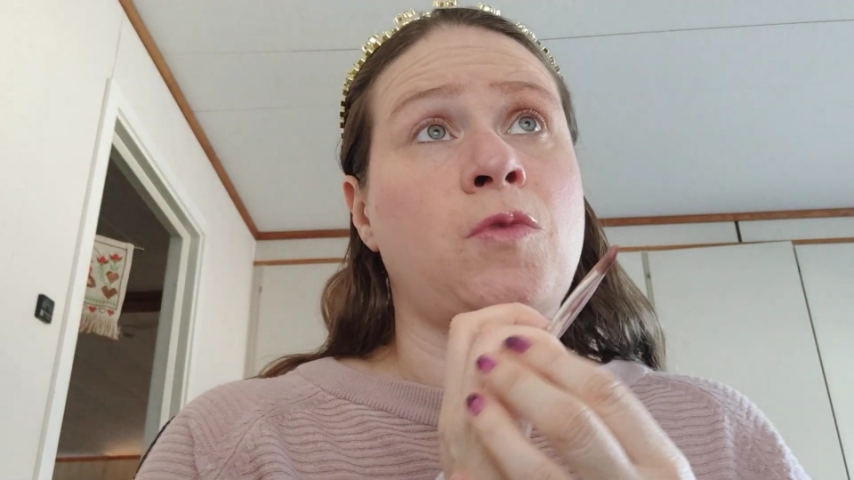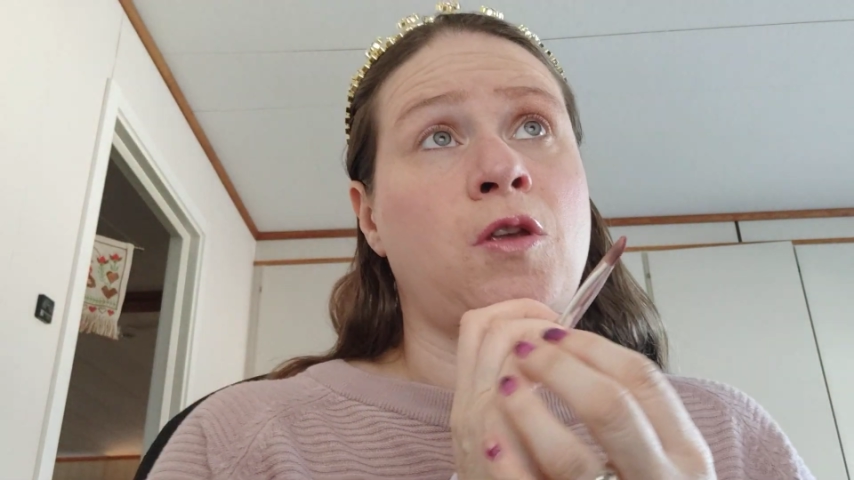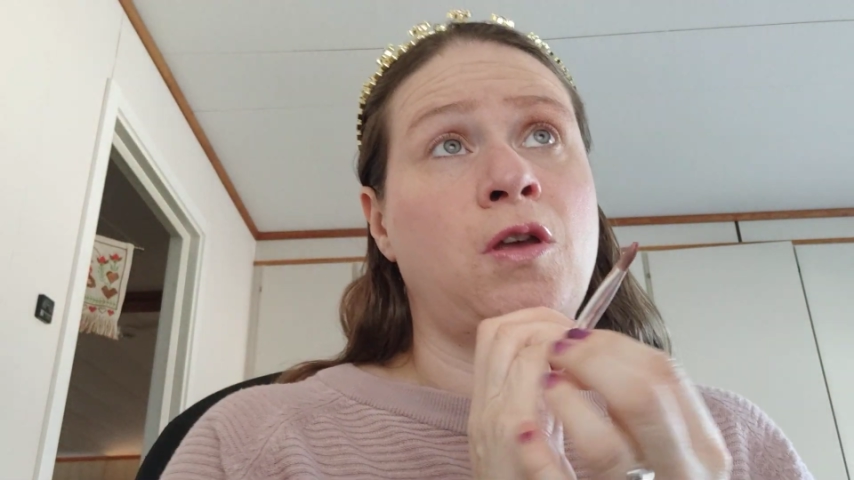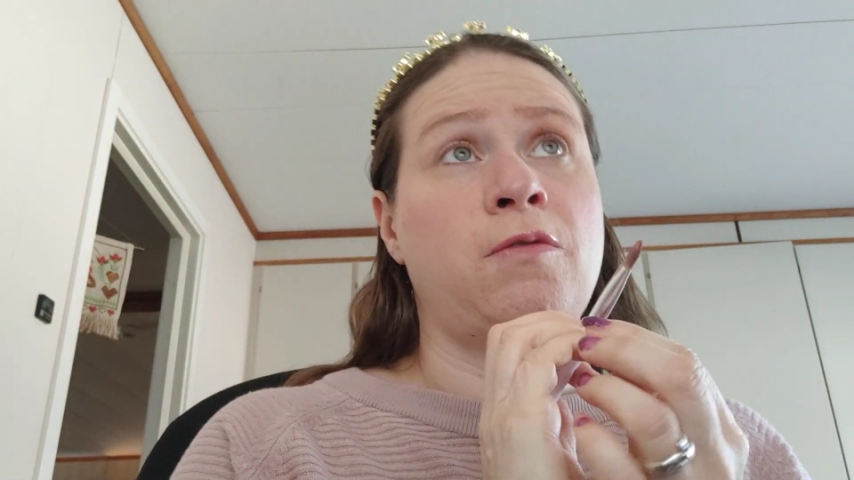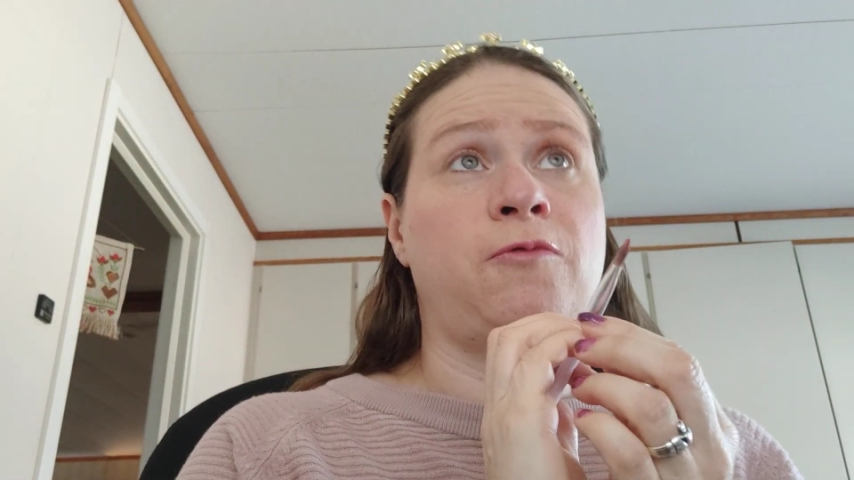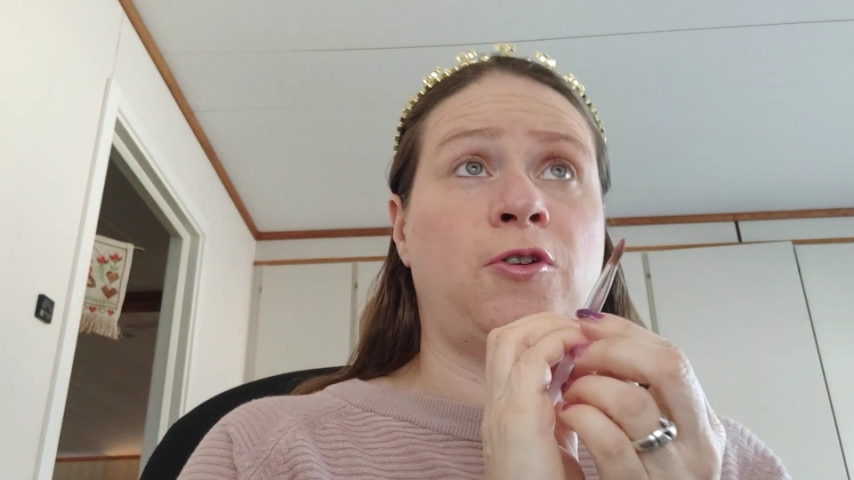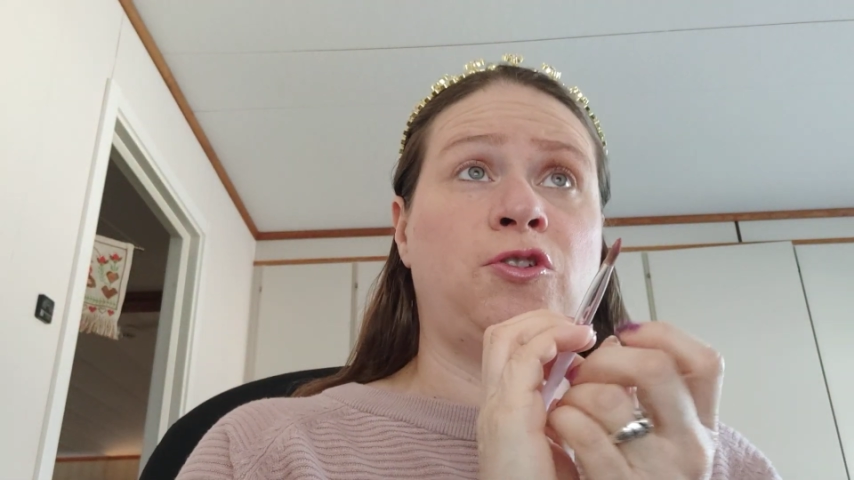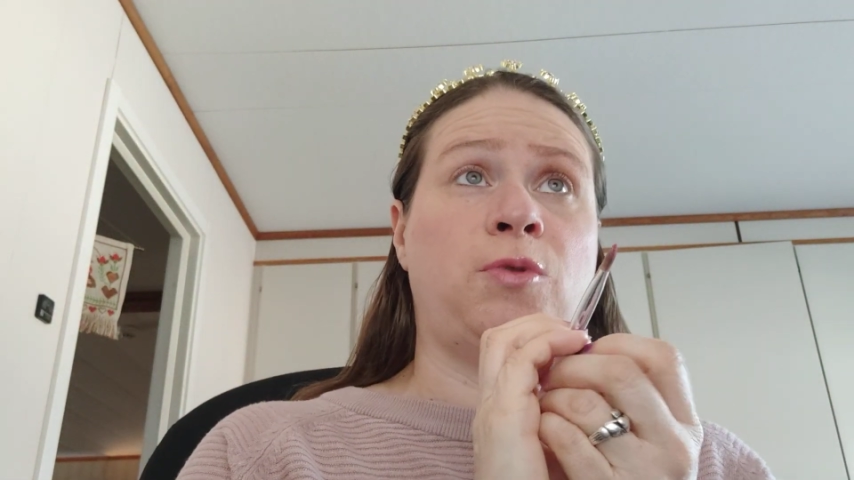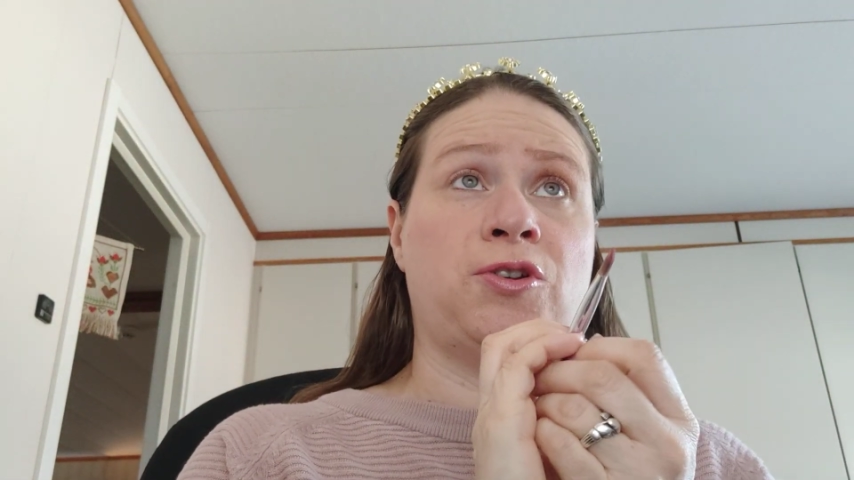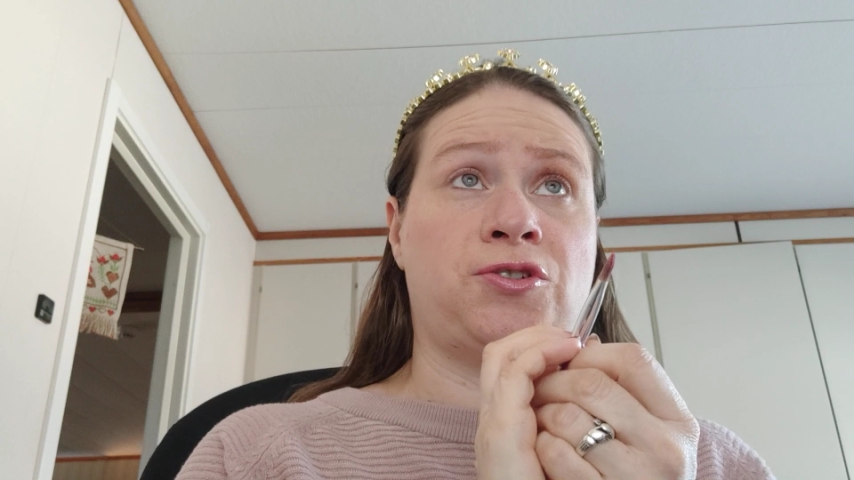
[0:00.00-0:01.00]
Okay,
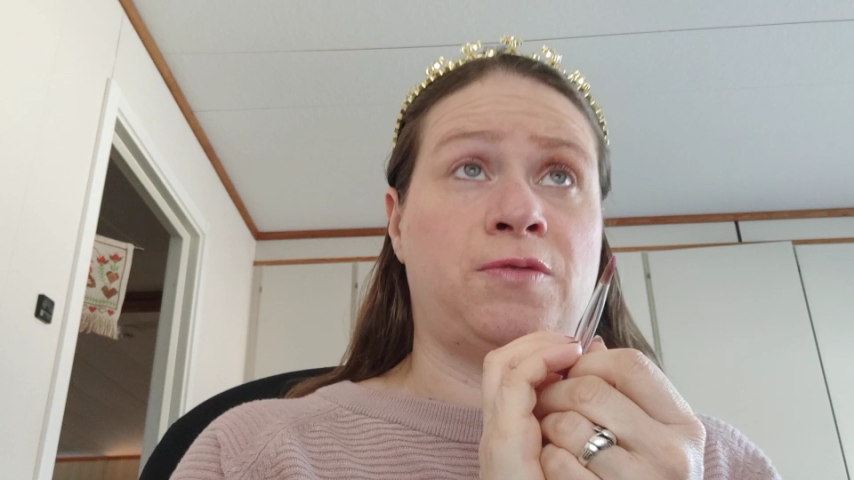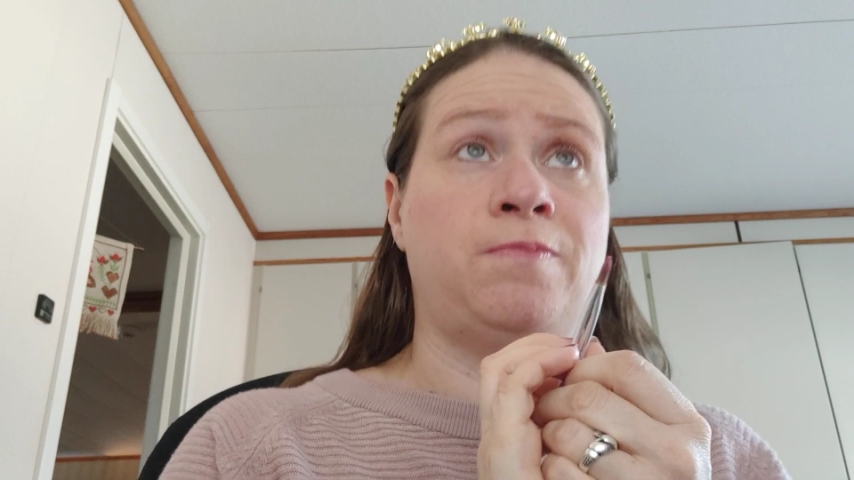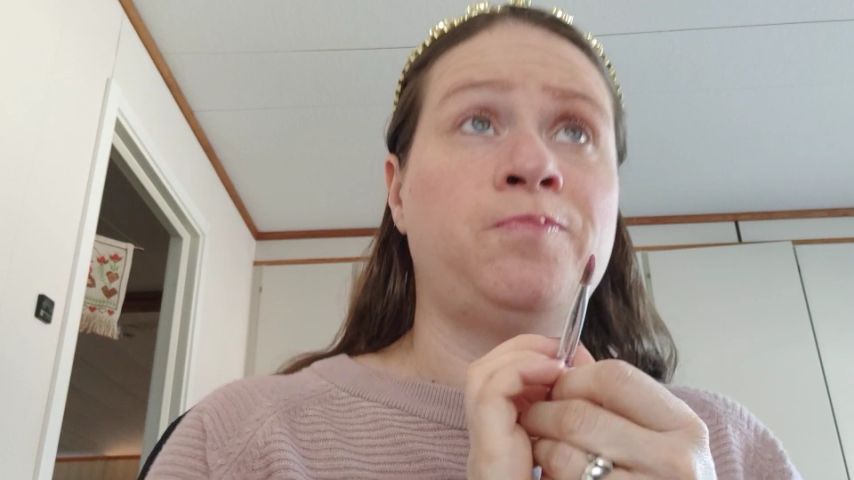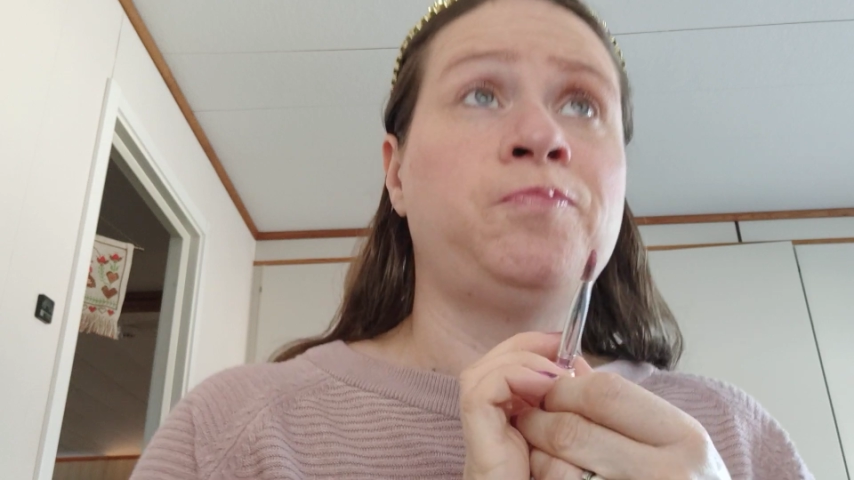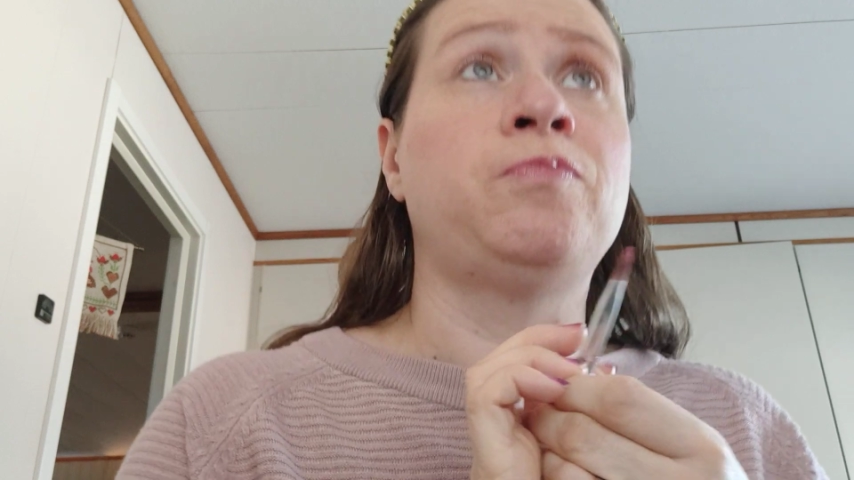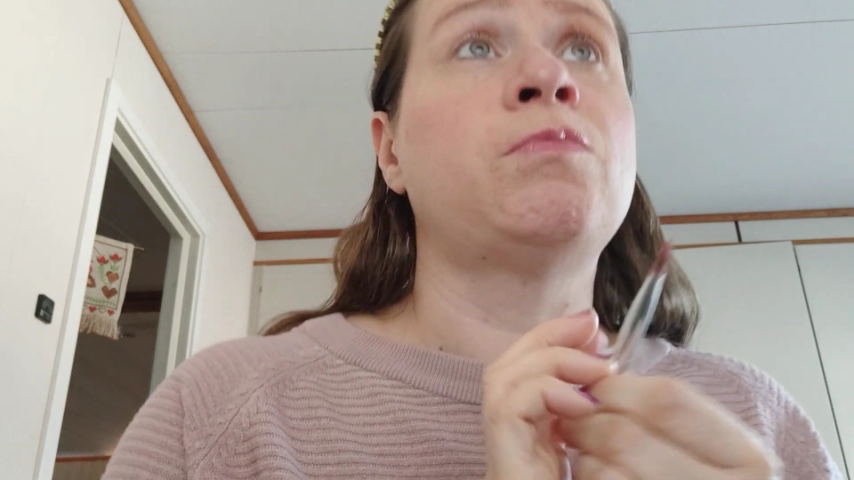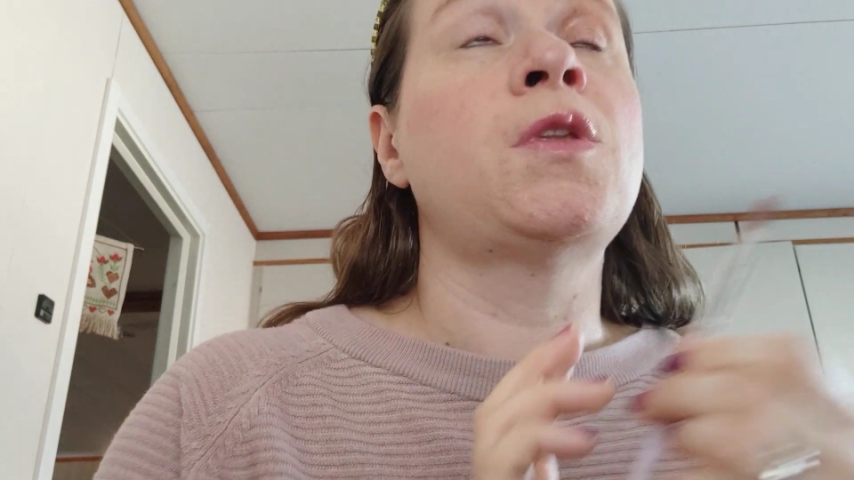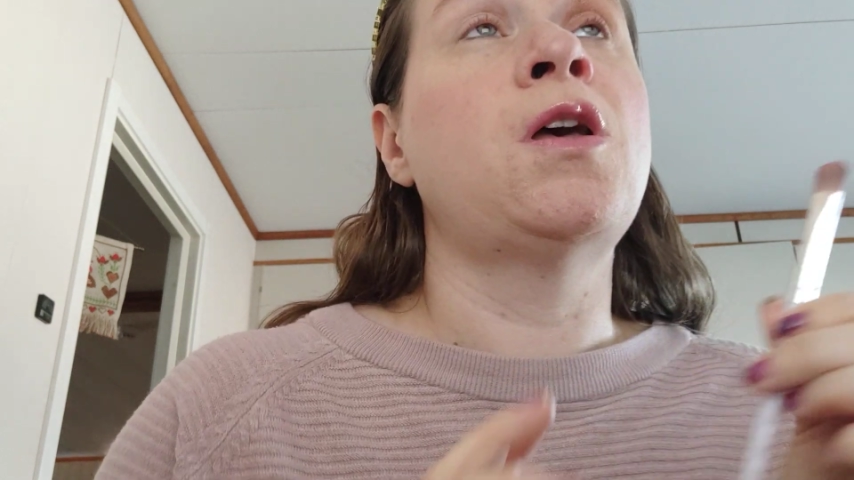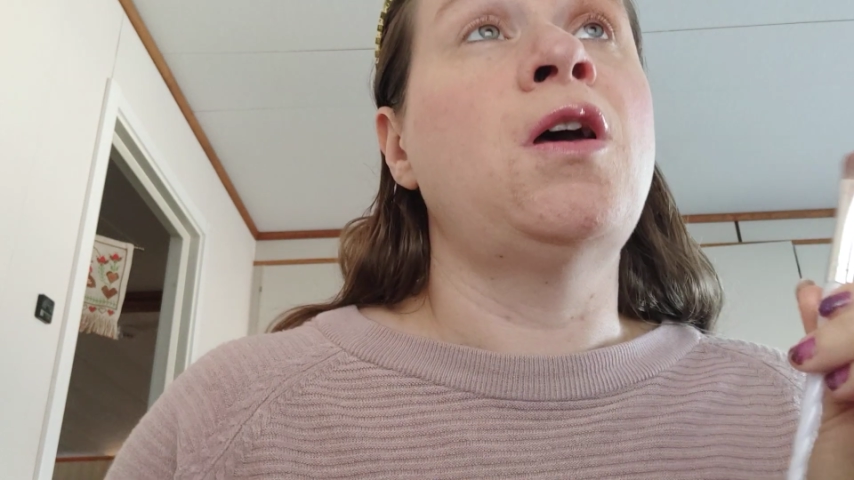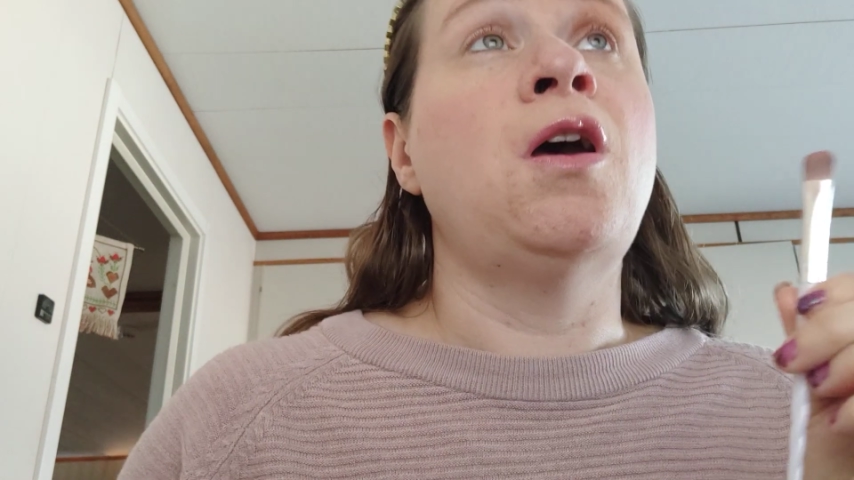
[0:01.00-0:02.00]
first question.
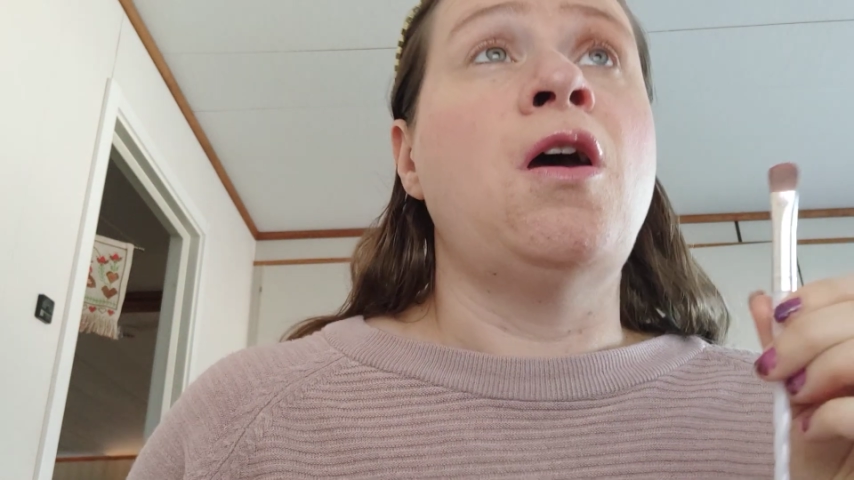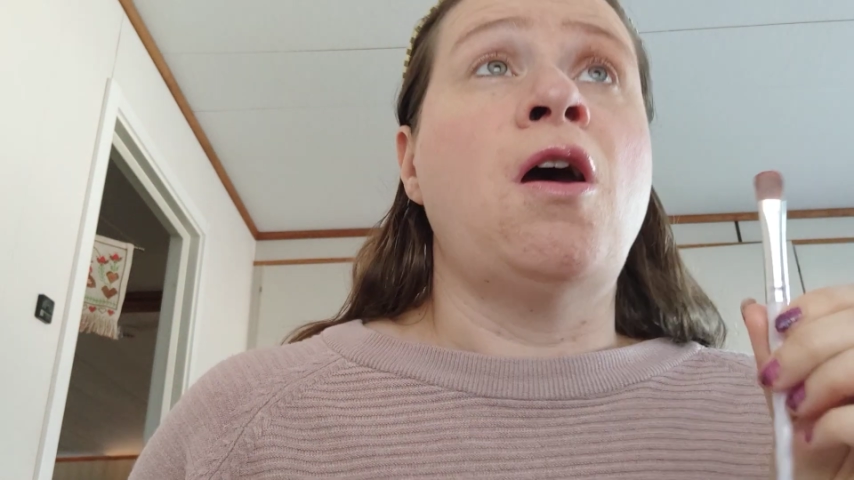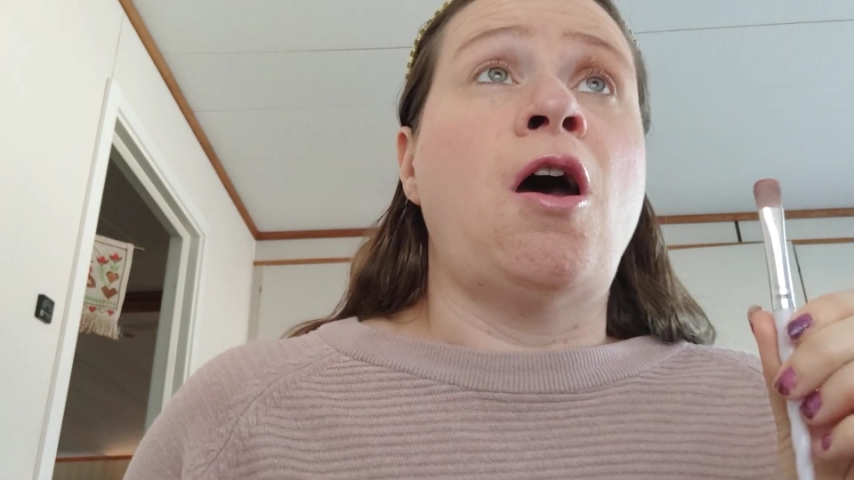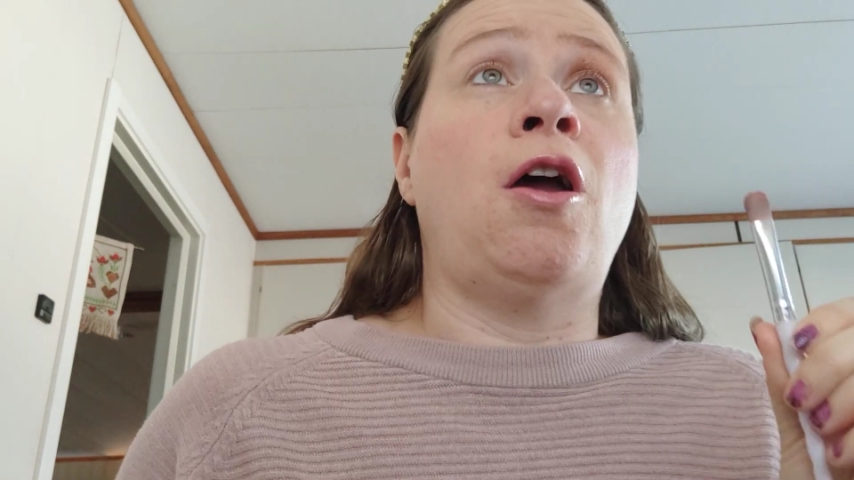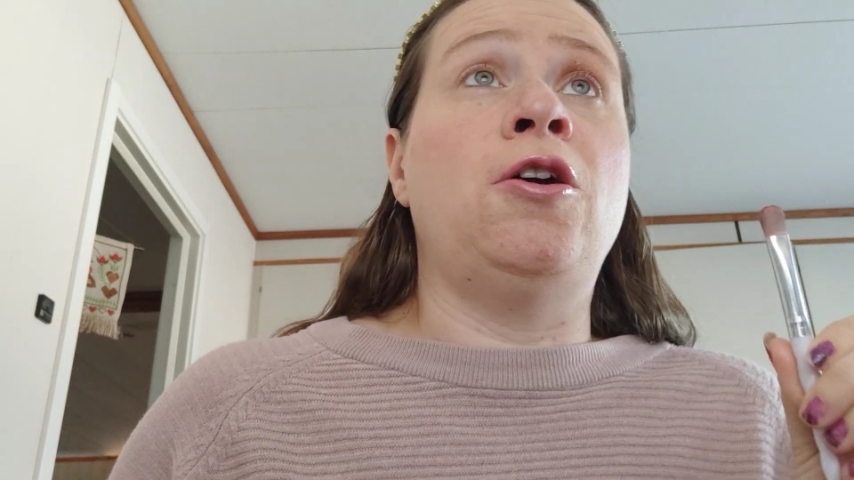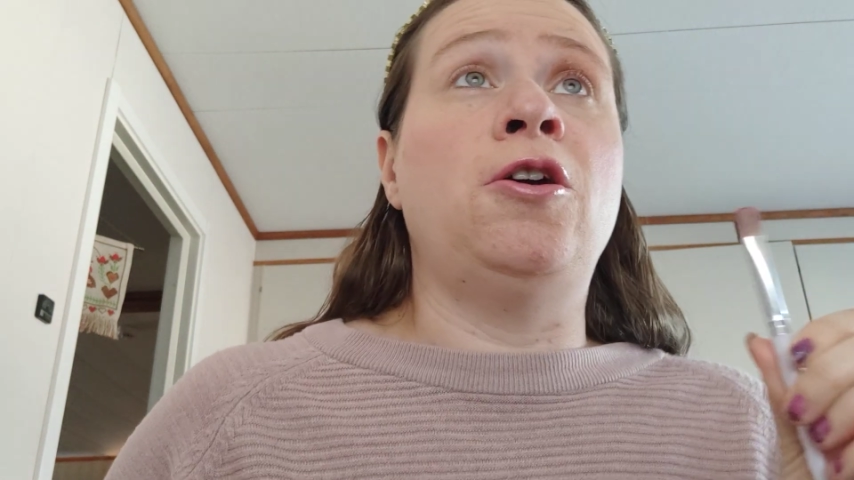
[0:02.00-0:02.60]
I